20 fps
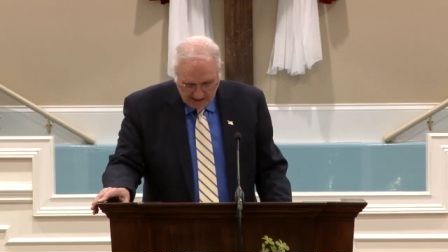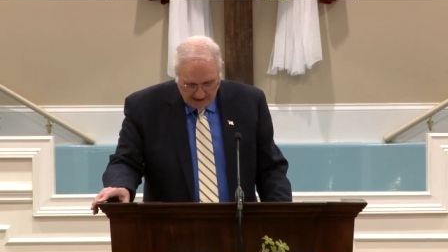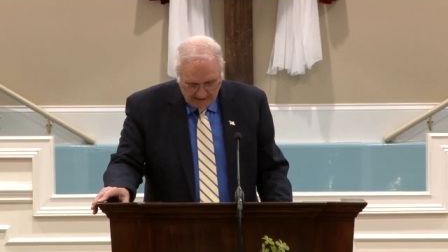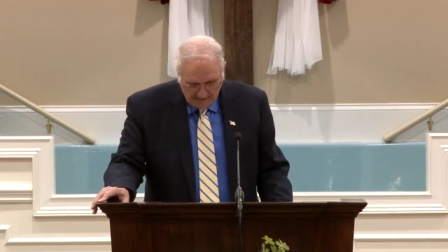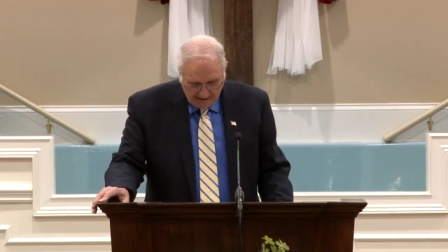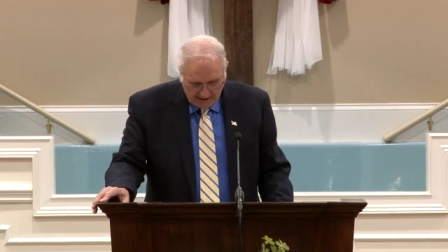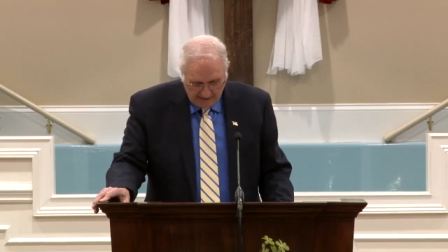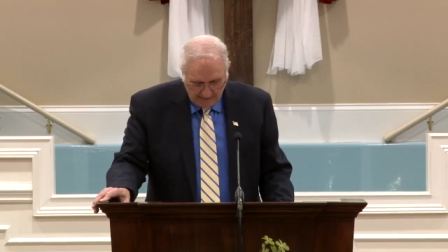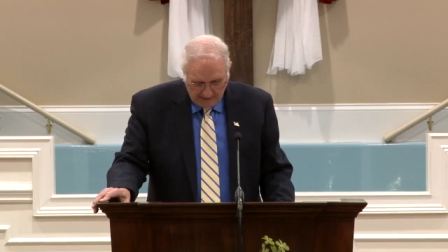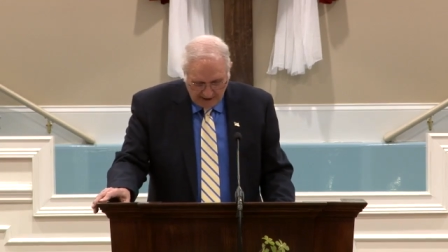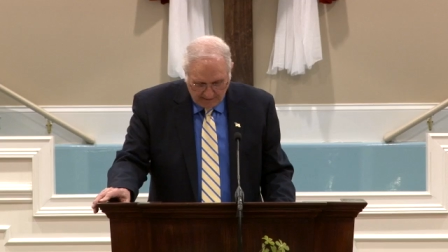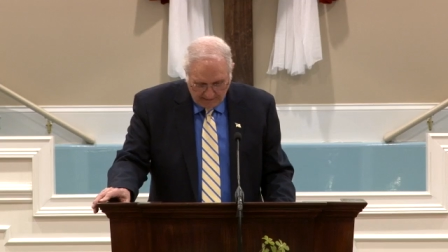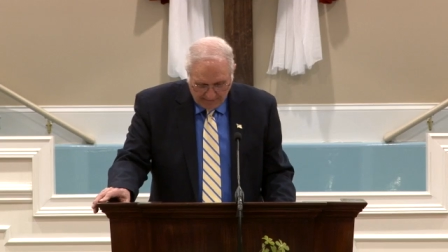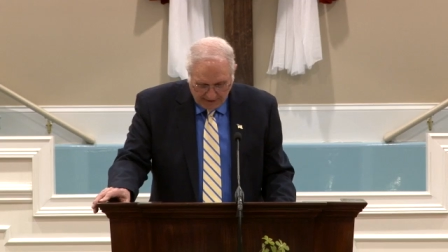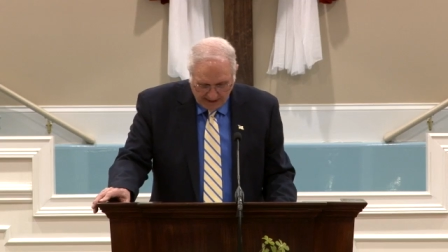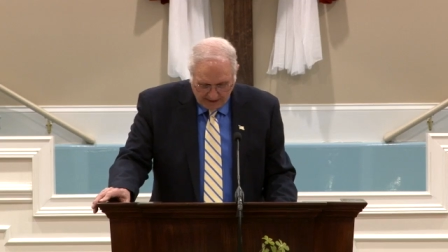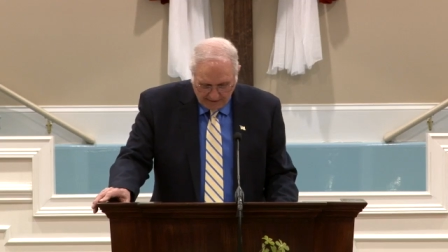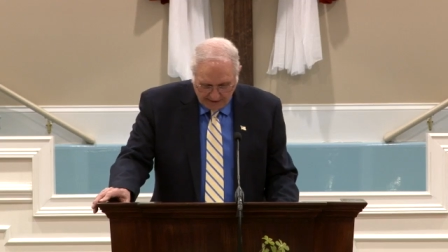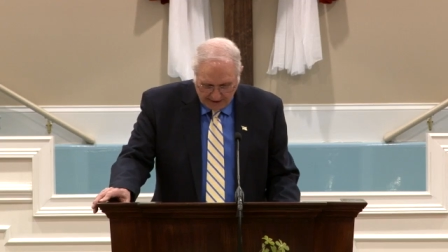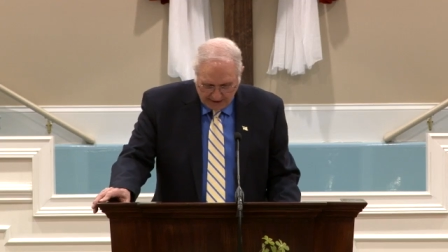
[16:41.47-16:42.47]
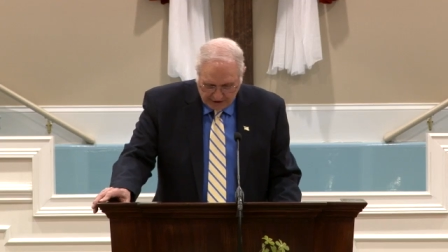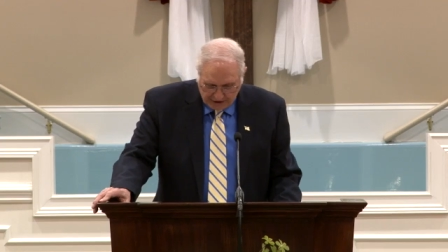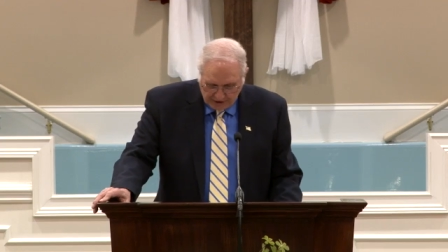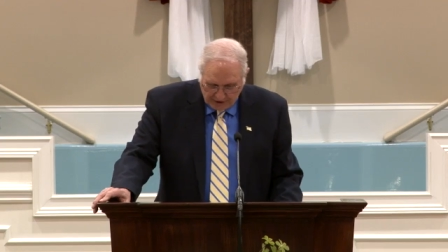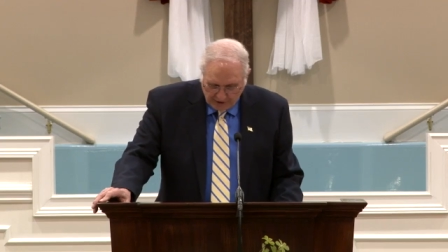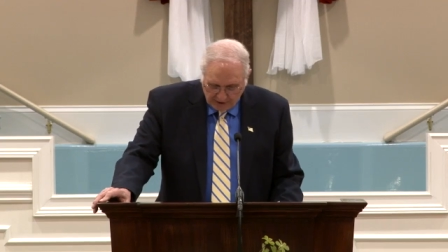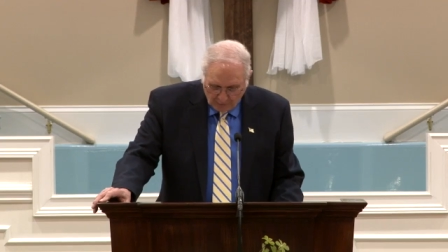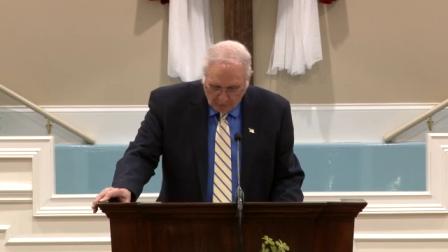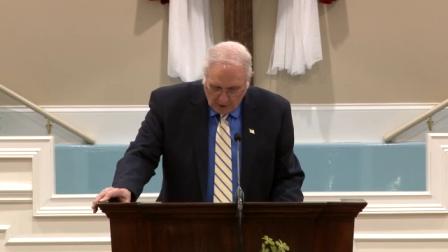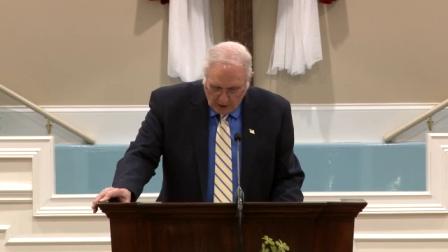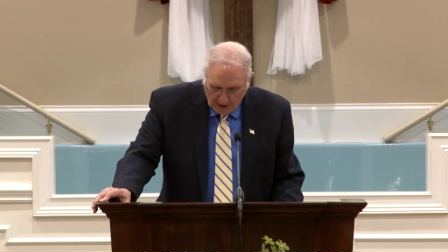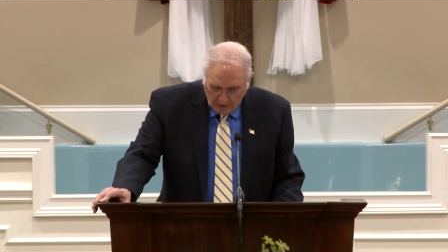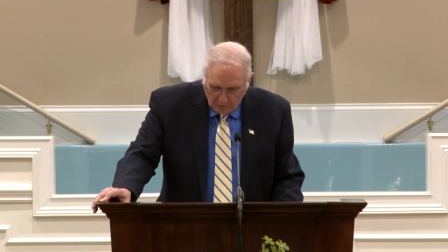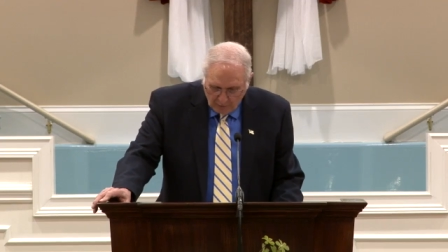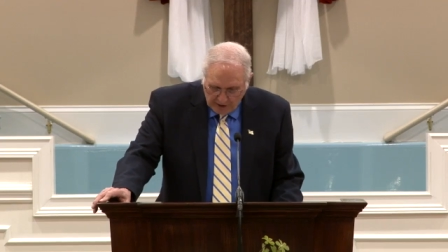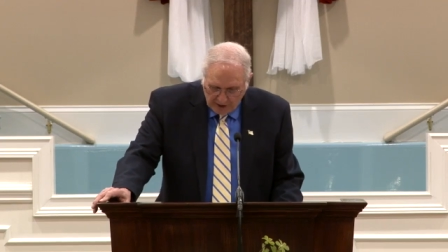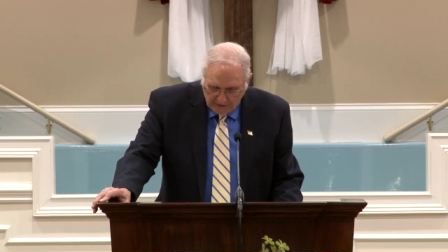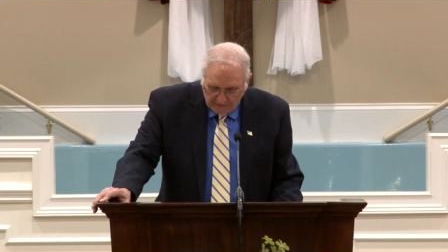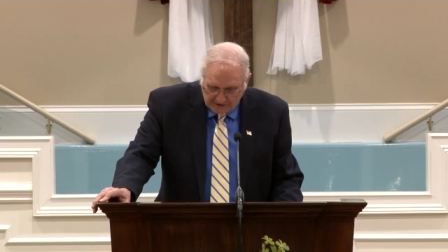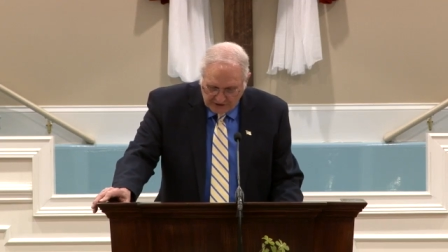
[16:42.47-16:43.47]
and in them that perish, to the
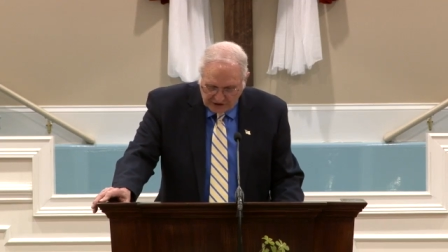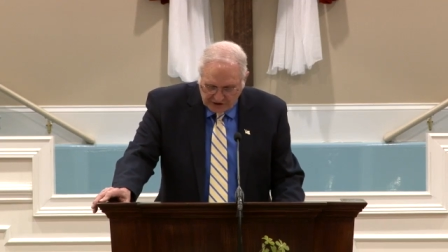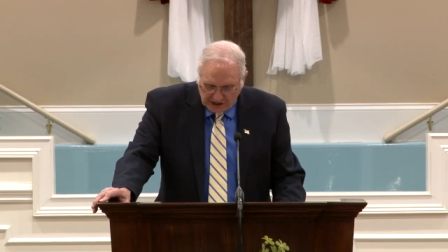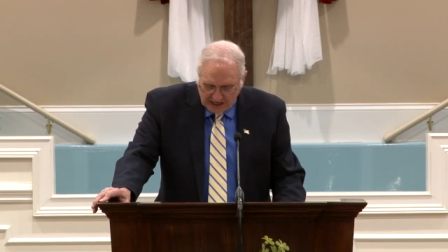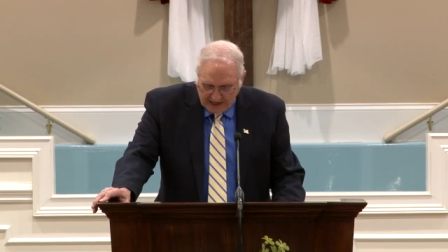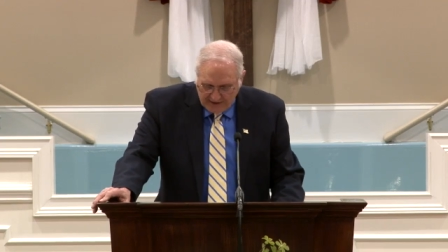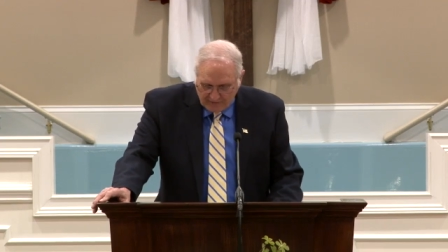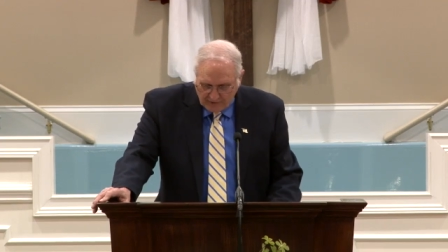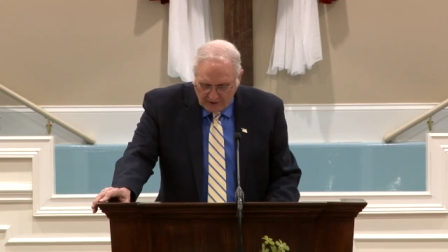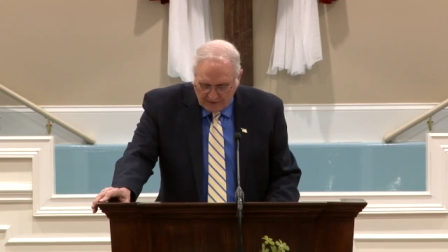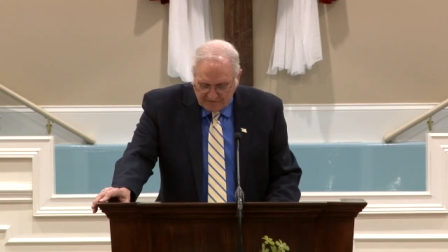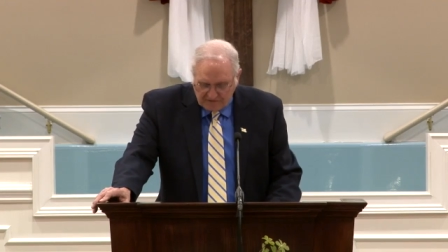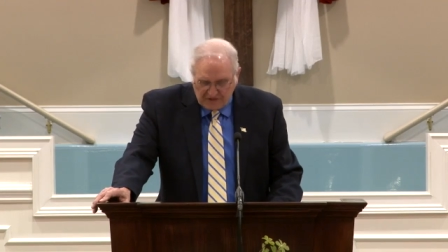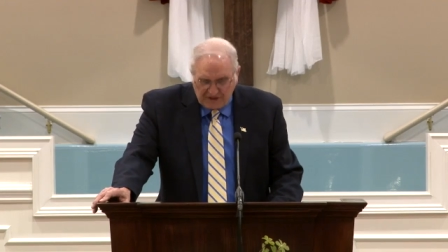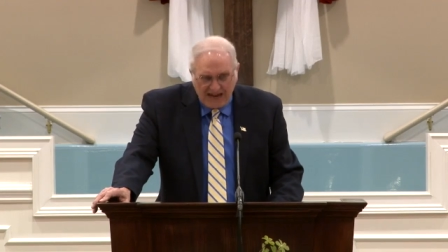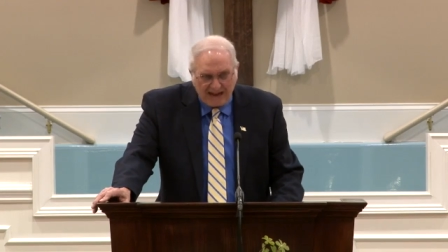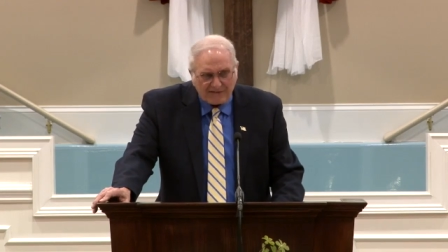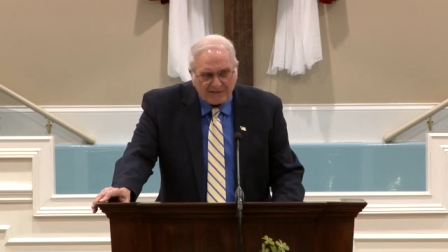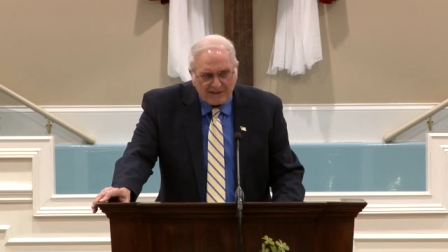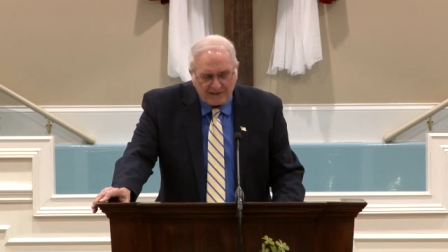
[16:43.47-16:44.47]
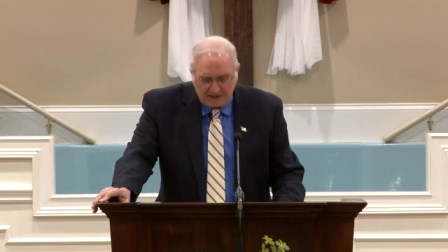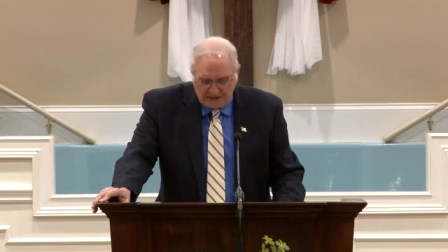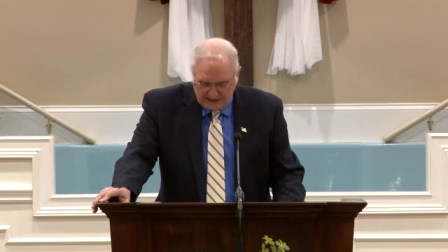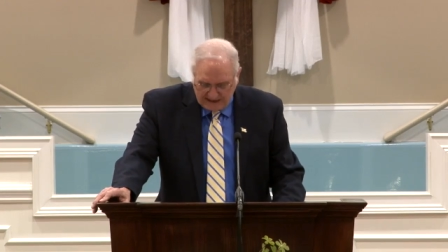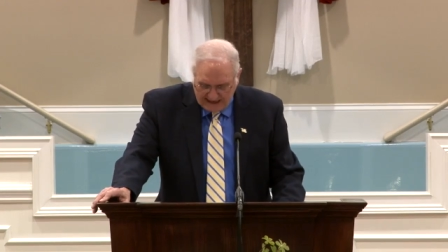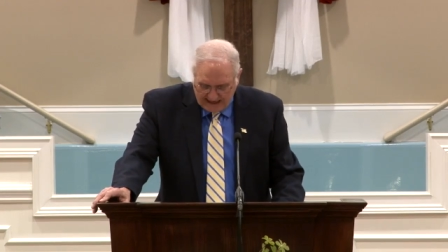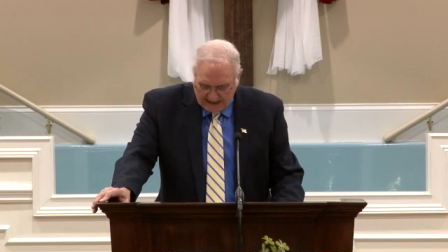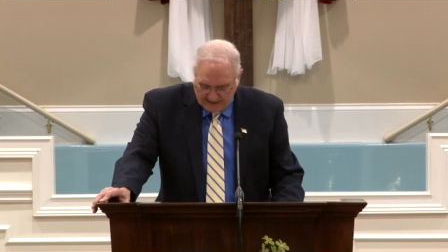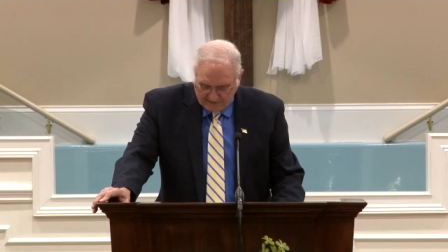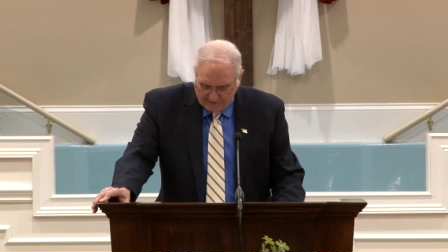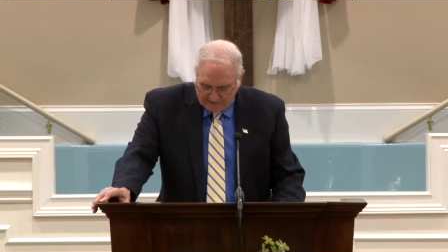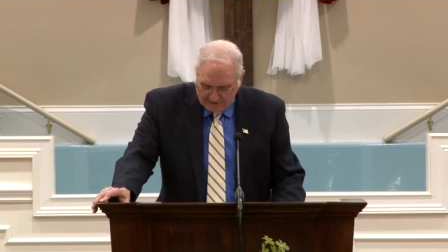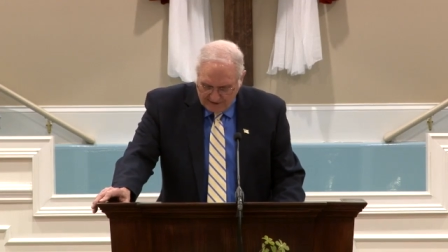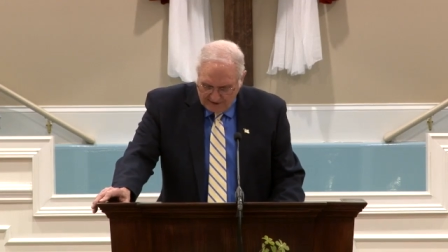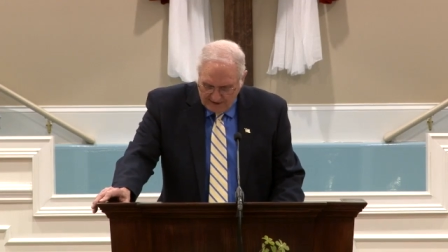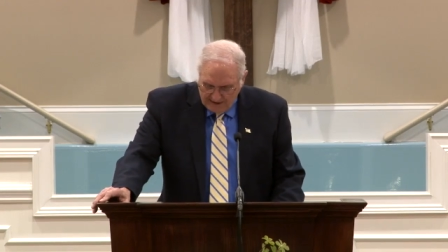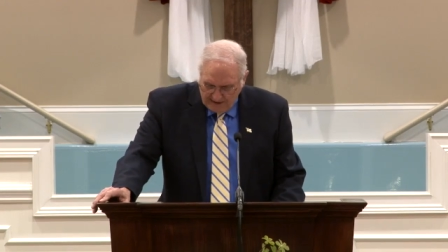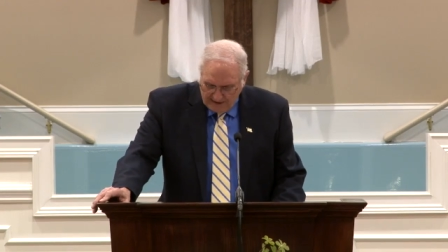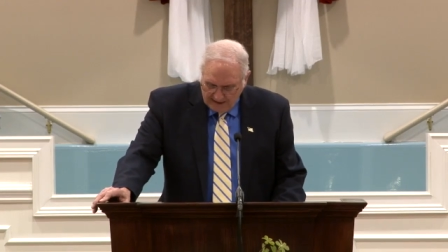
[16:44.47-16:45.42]
one we are the savor of death unto death,